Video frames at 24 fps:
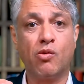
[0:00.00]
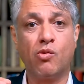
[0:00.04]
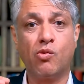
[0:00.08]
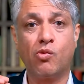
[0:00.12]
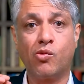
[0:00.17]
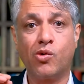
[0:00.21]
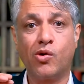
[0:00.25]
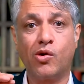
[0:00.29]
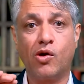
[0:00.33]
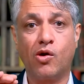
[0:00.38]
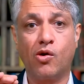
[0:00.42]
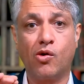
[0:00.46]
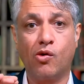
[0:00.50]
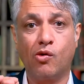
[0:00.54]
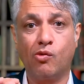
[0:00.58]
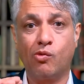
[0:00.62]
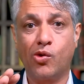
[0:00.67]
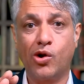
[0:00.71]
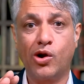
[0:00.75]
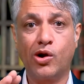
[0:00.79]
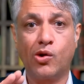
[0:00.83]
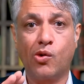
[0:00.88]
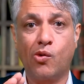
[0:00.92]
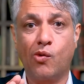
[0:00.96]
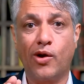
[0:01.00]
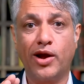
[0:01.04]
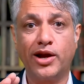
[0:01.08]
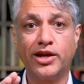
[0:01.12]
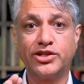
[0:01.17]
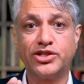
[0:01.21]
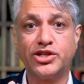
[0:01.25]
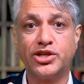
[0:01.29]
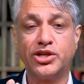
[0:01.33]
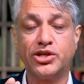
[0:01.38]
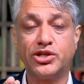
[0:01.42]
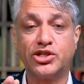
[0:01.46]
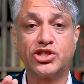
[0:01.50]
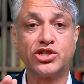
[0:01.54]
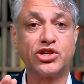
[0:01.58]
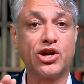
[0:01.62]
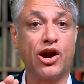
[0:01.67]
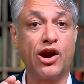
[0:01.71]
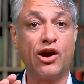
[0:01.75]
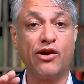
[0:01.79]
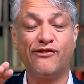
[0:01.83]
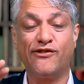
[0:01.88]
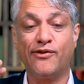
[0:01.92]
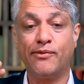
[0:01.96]
we're going to
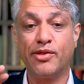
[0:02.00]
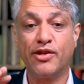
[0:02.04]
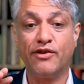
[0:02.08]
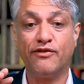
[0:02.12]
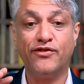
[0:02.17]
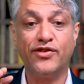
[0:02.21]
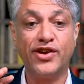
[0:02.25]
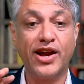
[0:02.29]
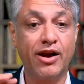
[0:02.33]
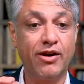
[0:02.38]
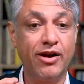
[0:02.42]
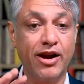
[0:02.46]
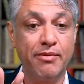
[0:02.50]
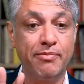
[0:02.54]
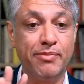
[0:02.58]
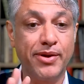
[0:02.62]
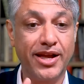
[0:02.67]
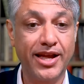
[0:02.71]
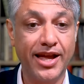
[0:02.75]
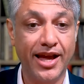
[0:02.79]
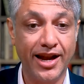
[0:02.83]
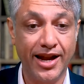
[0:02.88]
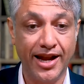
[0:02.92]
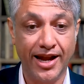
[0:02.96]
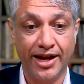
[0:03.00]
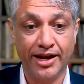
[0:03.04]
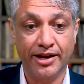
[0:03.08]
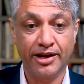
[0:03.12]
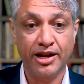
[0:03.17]
start from the very beginning.